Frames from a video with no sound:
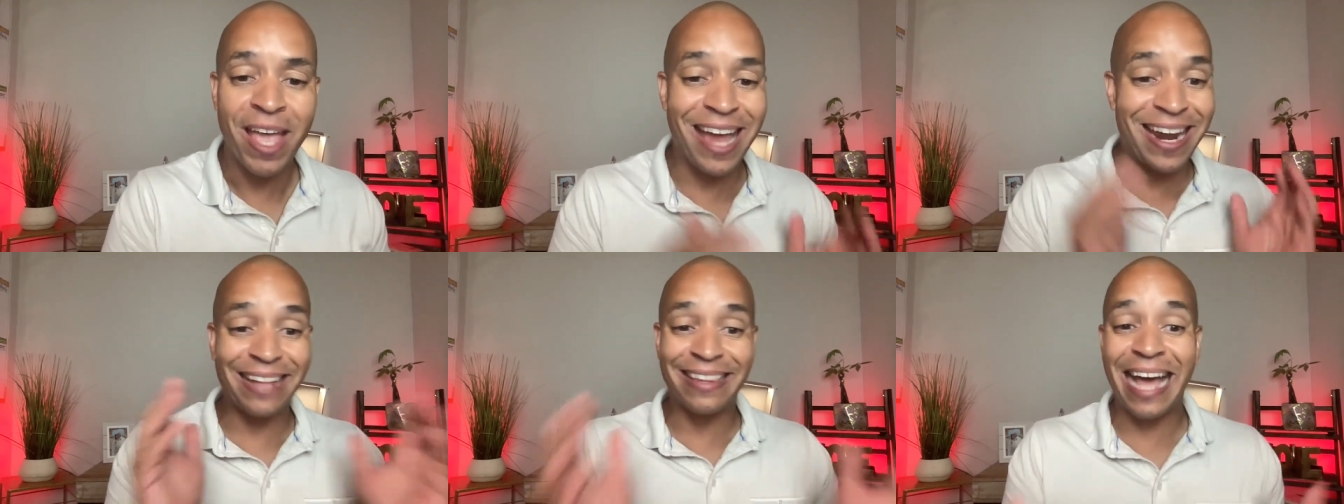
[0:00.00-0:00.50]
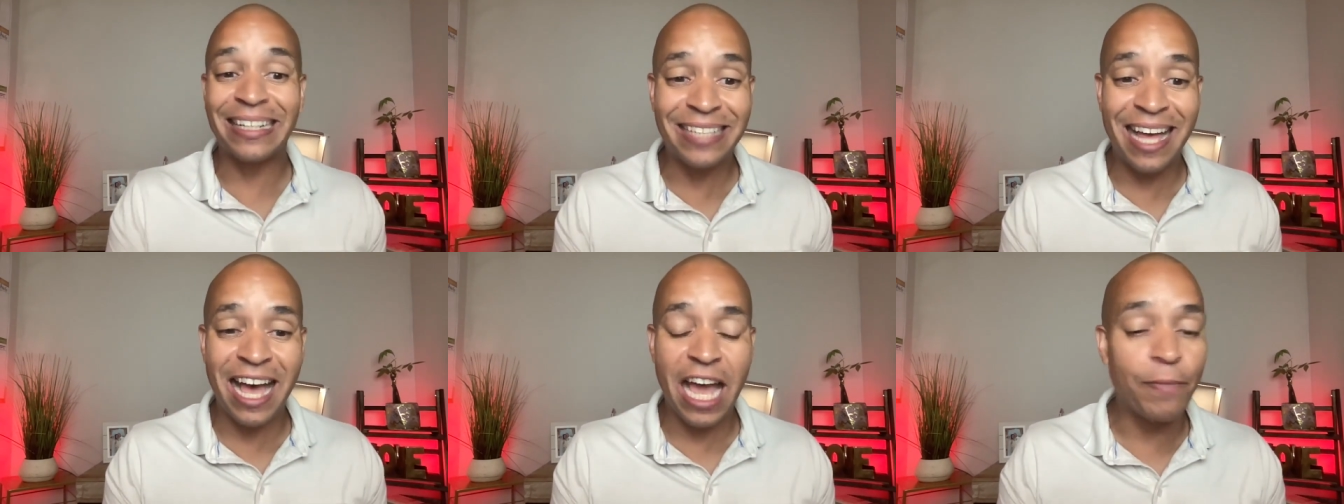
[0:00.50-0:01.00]
And at that
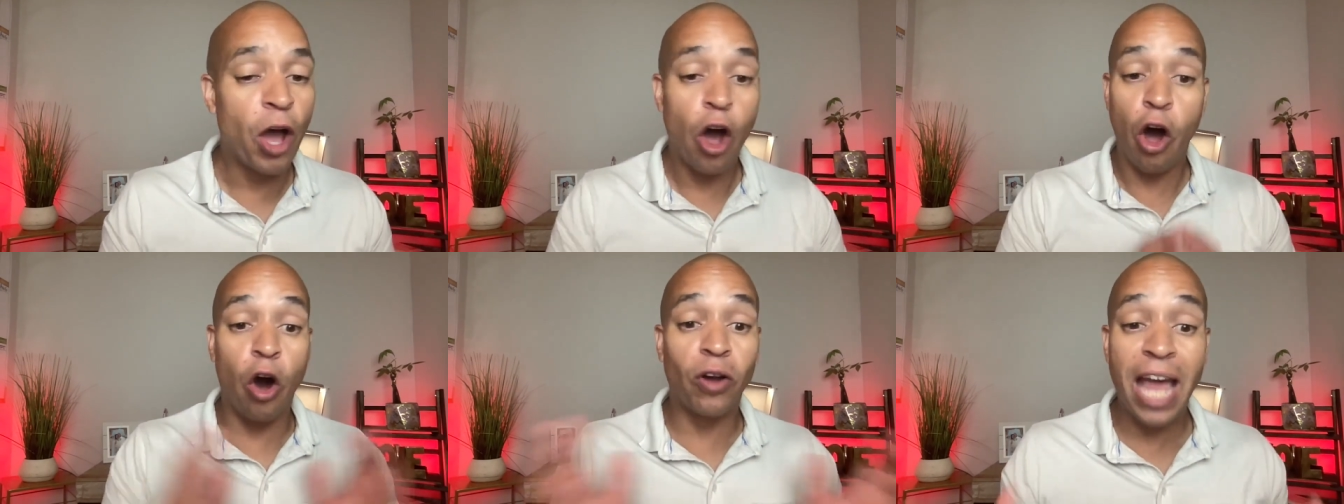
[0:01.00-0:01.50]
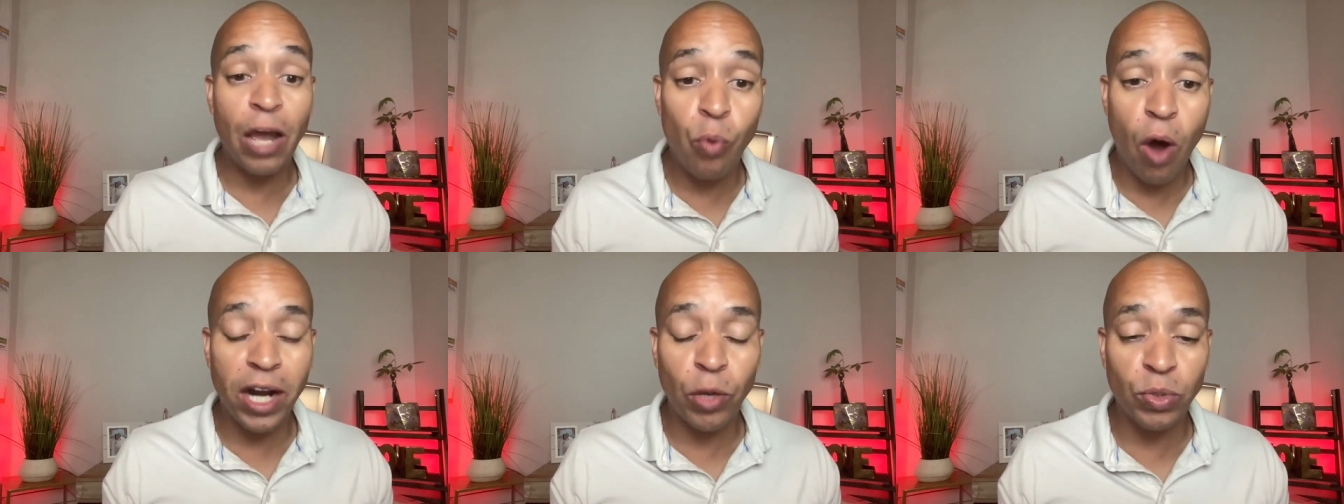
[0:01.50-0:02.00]
time, all I
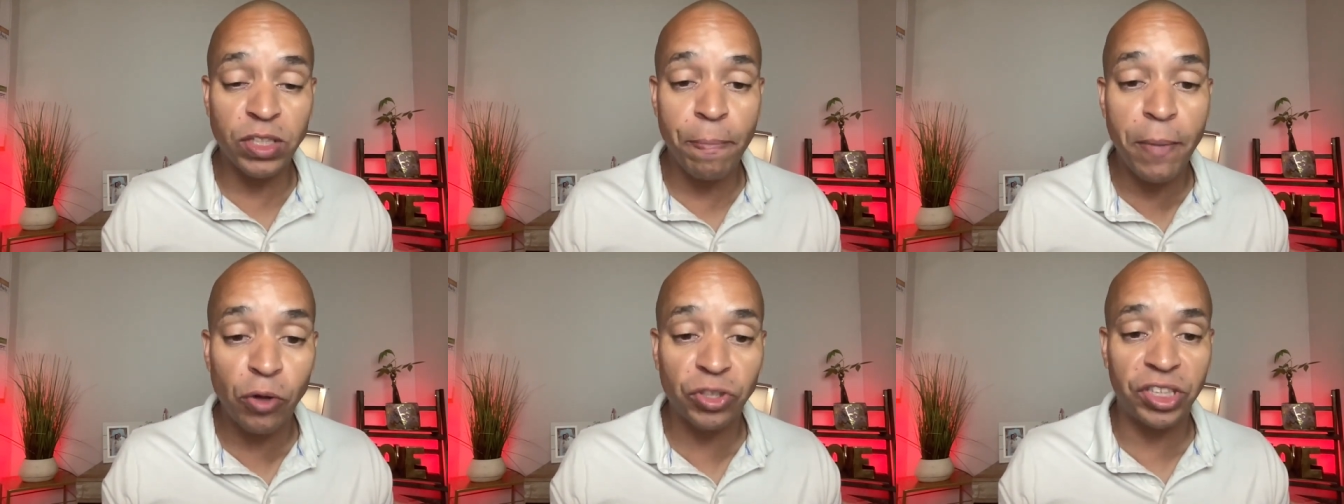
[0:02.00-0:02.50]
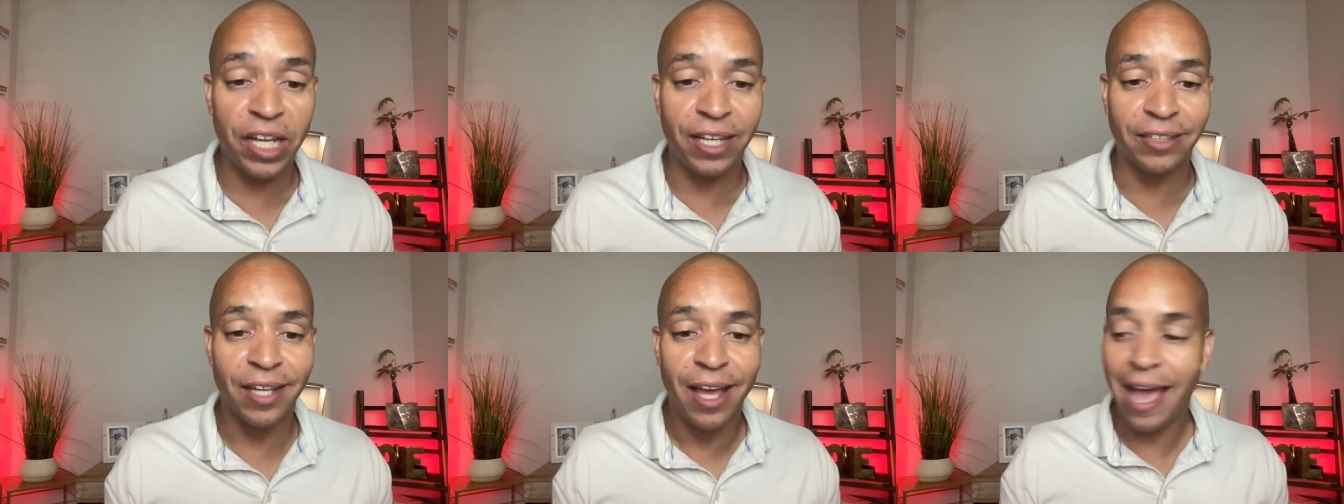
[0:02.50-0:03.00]
wanted was
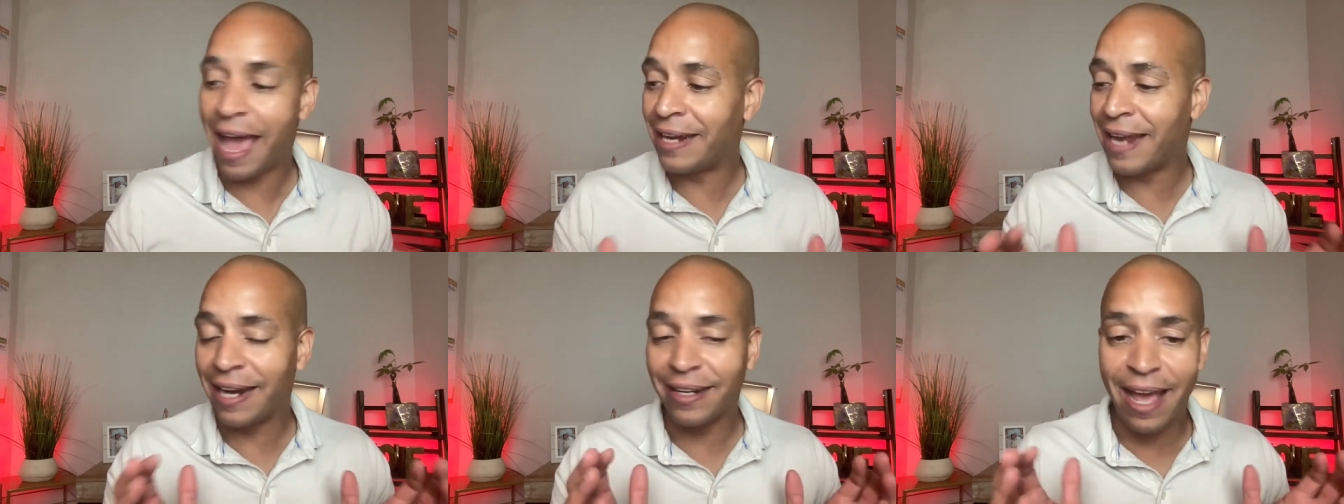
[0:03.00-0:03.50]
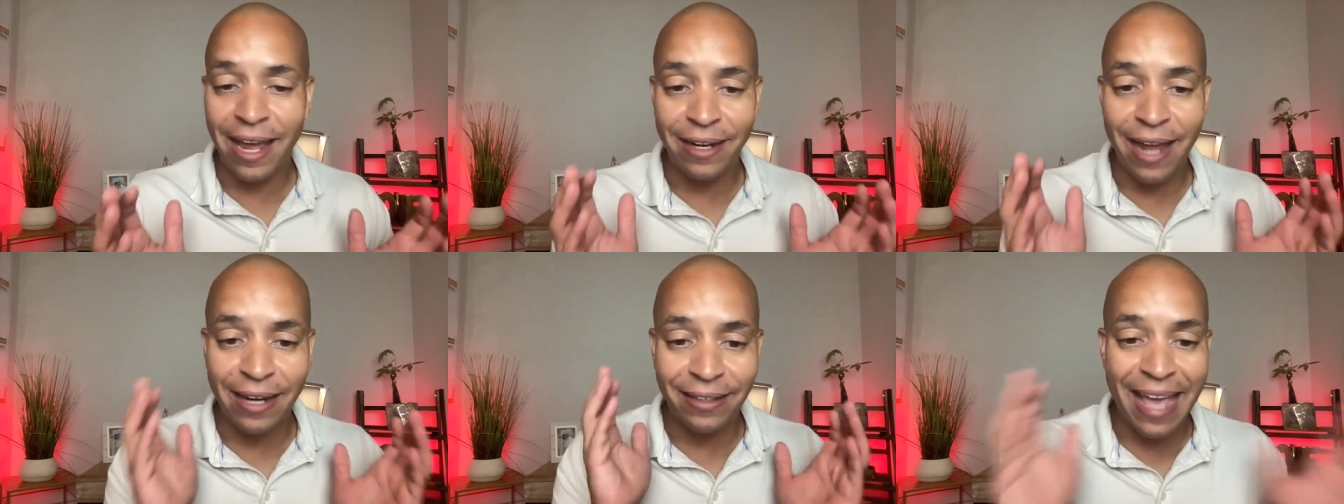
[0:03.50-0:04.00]
milkshakes and and and
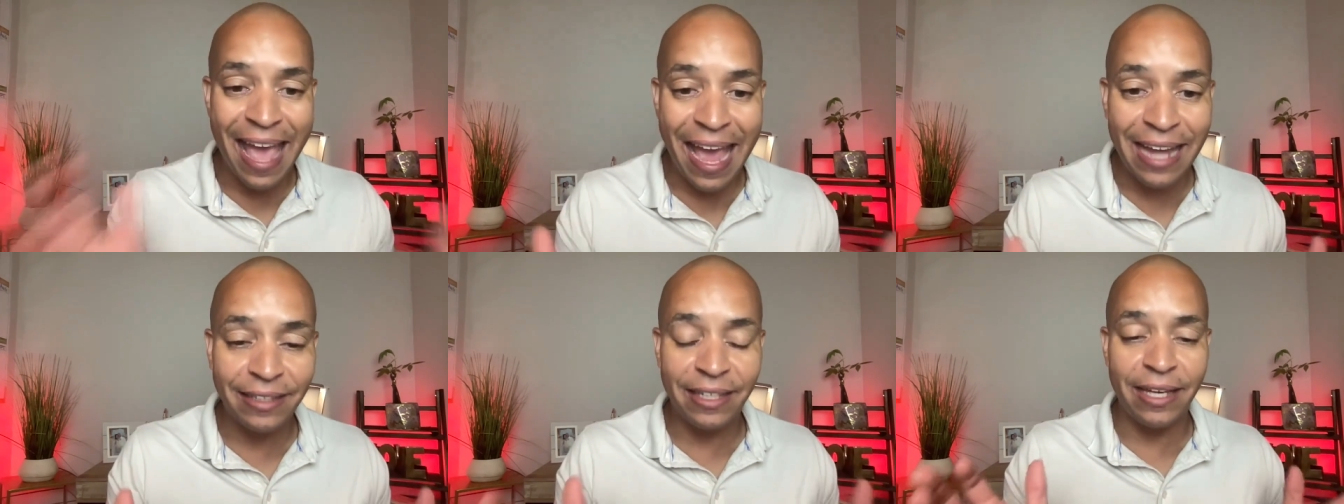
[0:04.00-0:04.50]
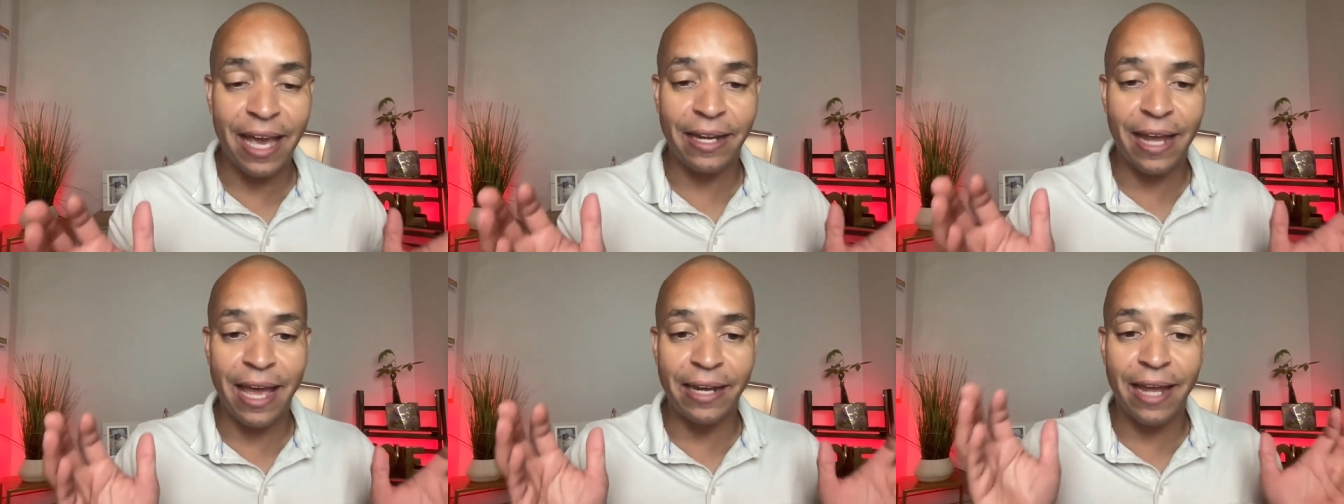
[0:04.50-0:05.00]
and candy and
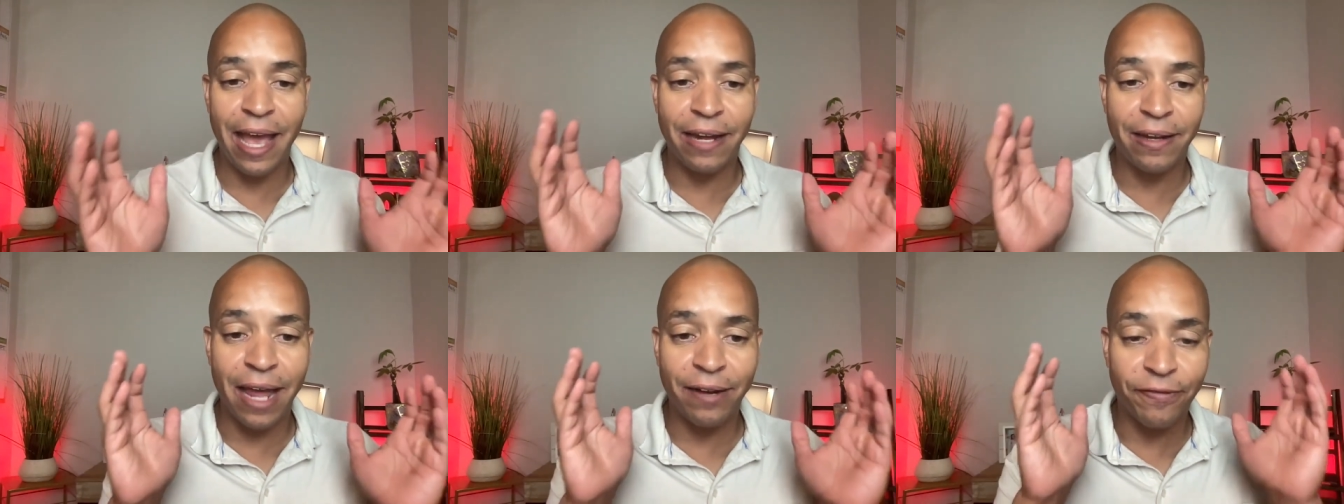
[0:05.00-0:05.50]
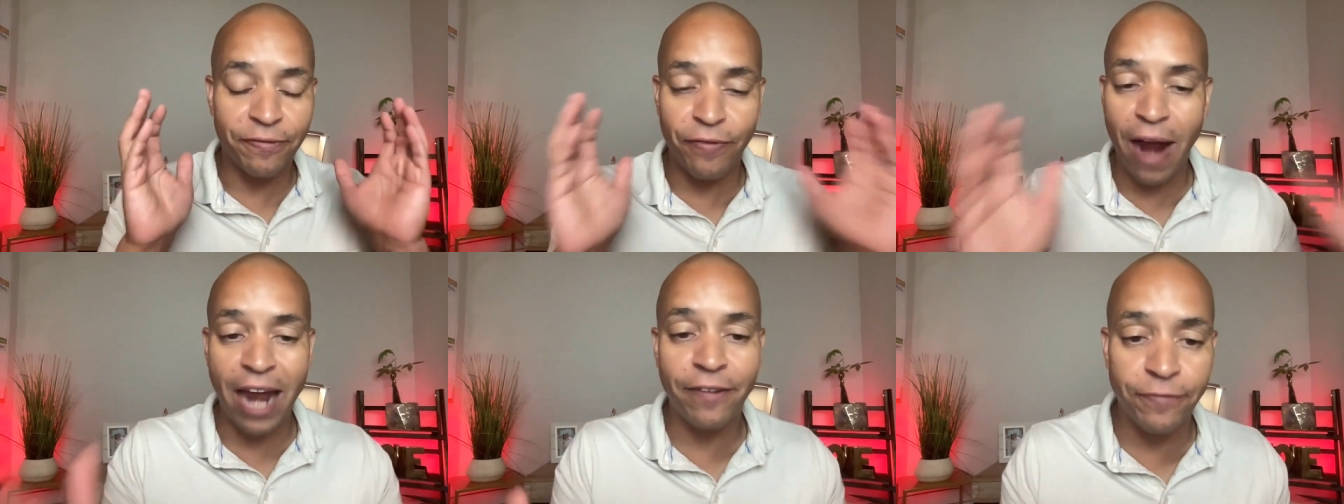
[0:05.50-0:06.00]
and and and
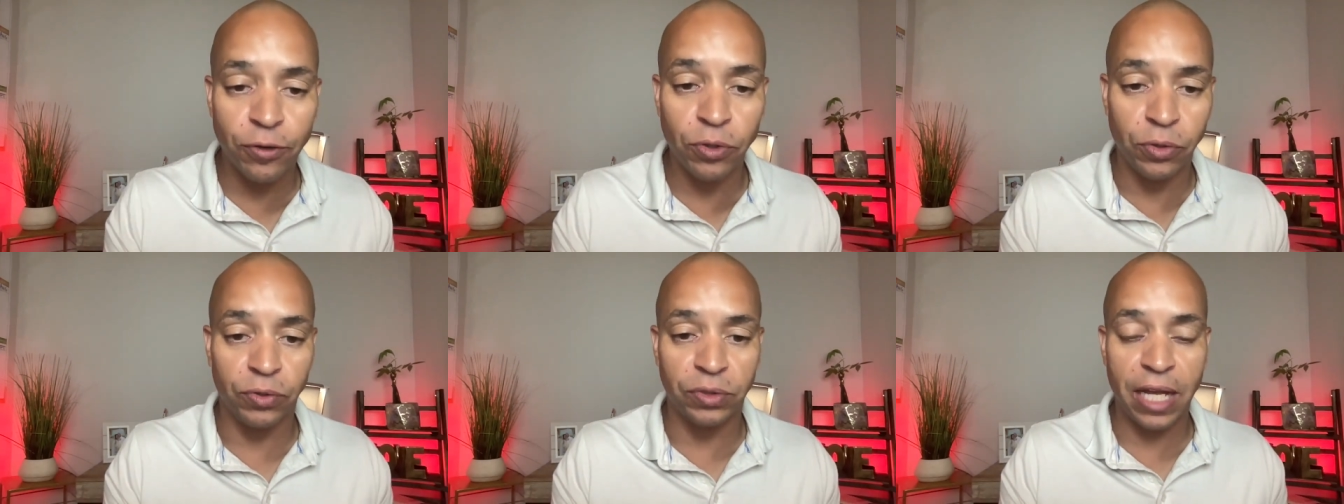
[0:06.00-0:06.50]
fried foods.